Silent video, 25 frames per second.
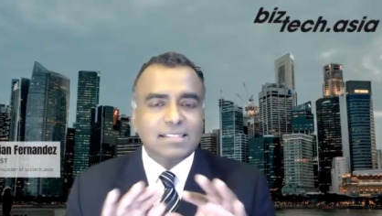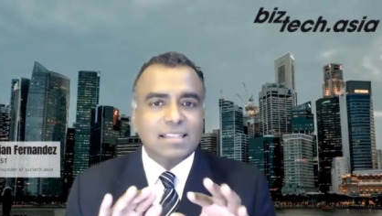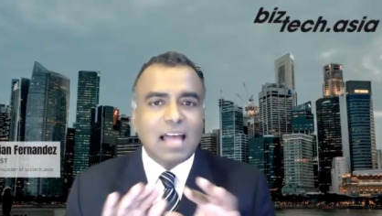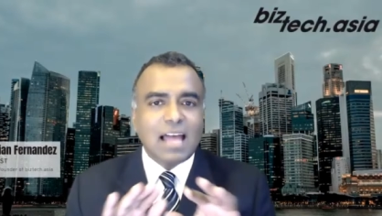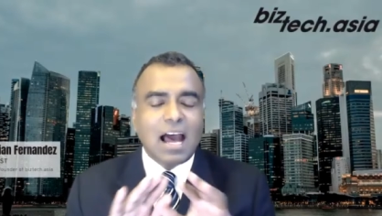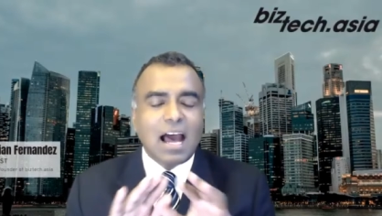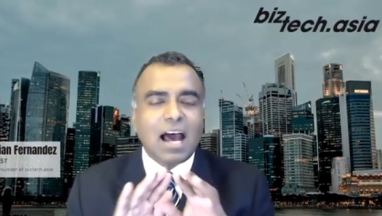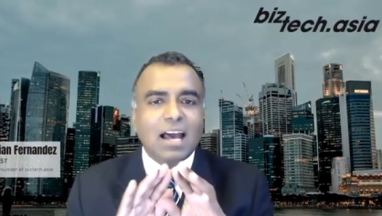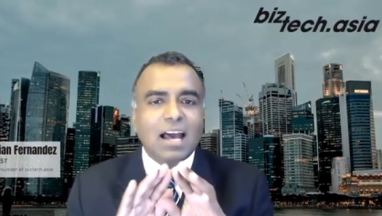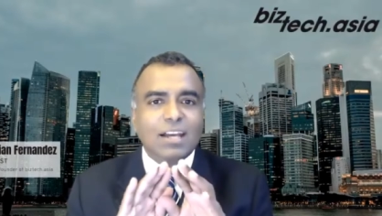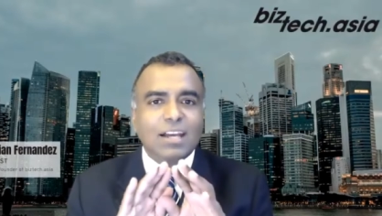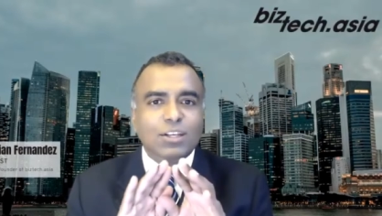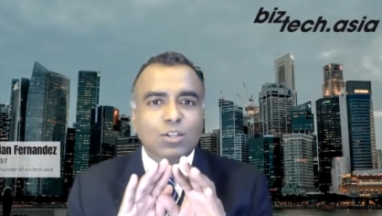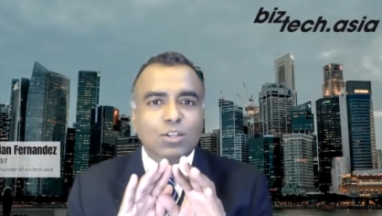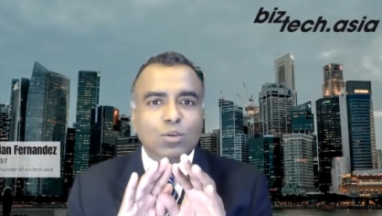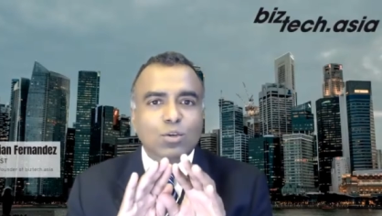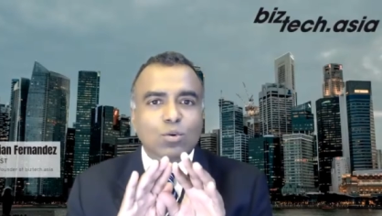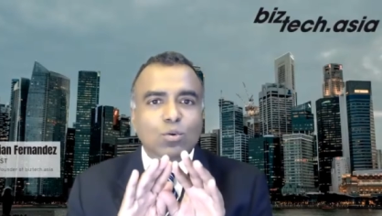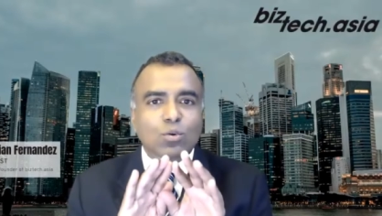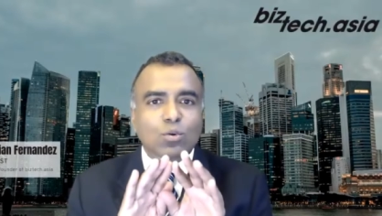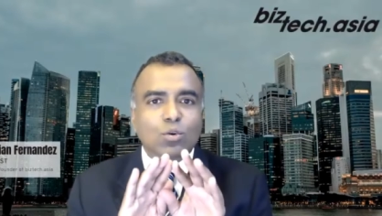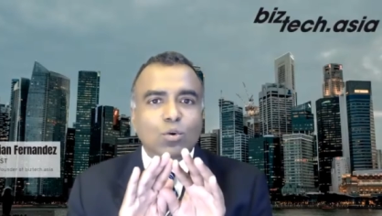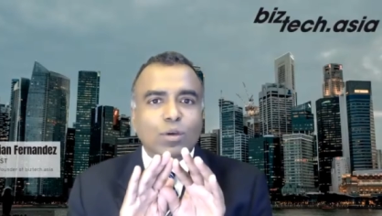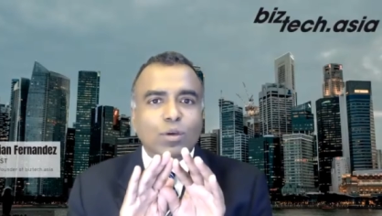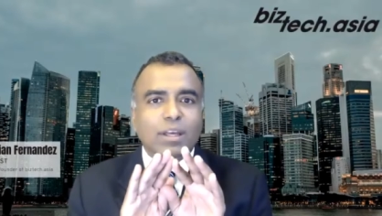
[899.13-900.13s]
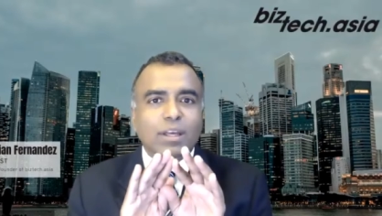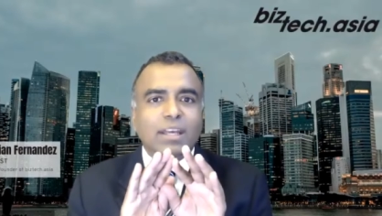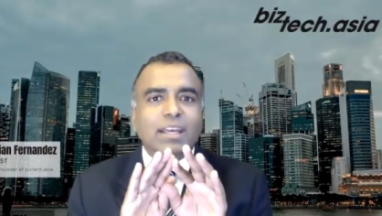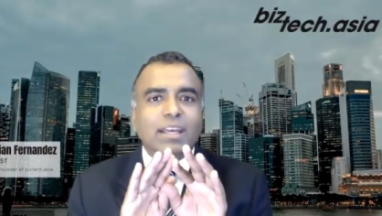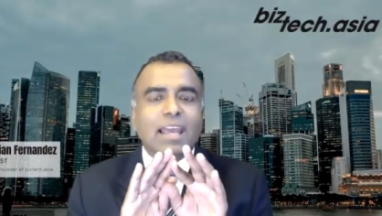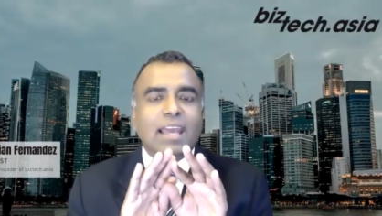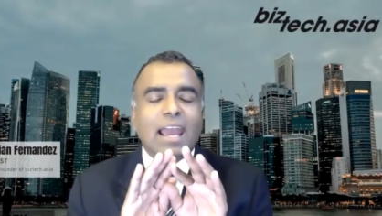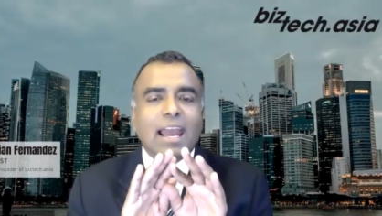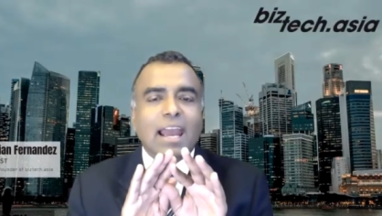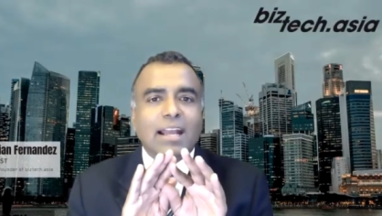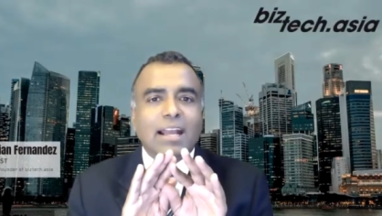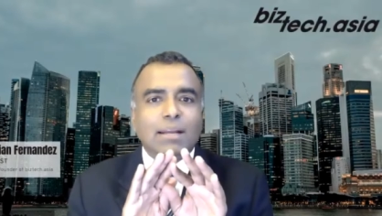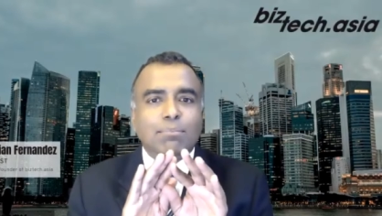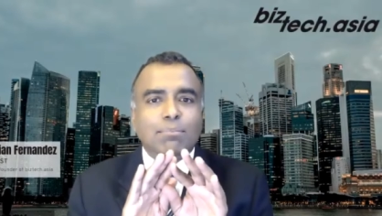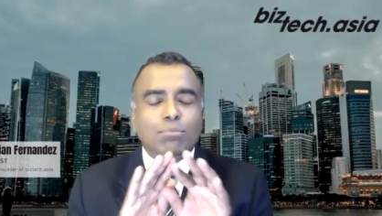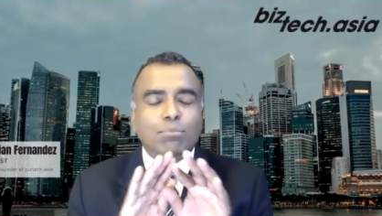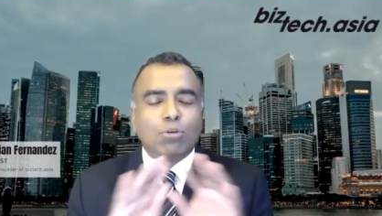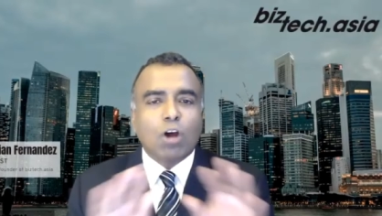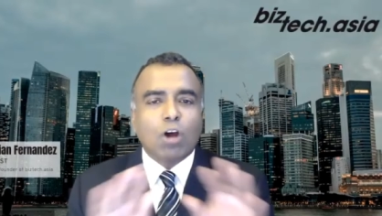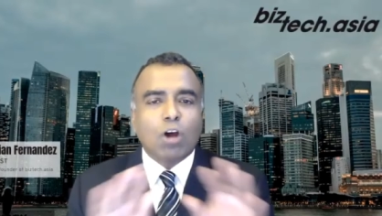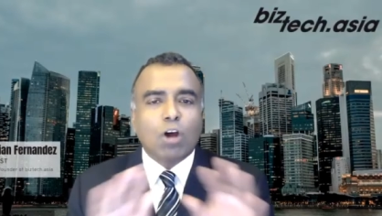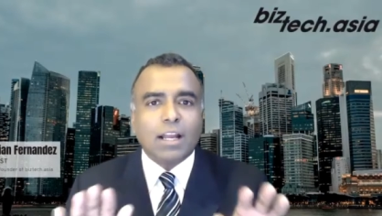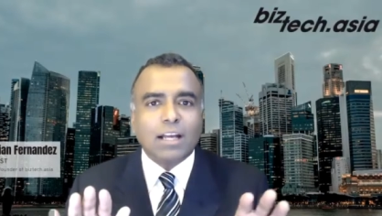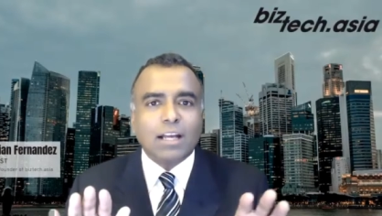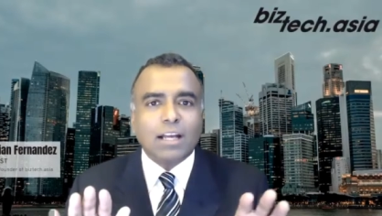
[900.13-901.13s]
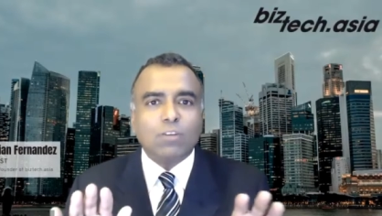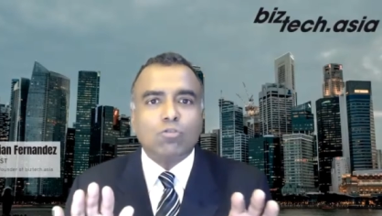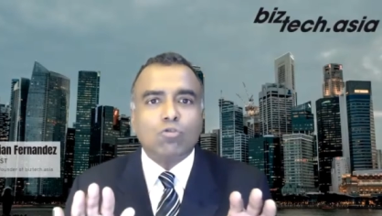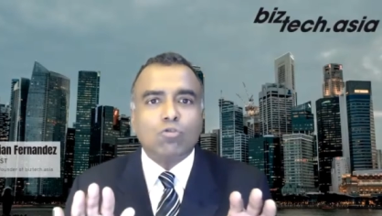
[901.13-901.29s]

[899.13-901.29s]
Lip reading: Are you looking at a product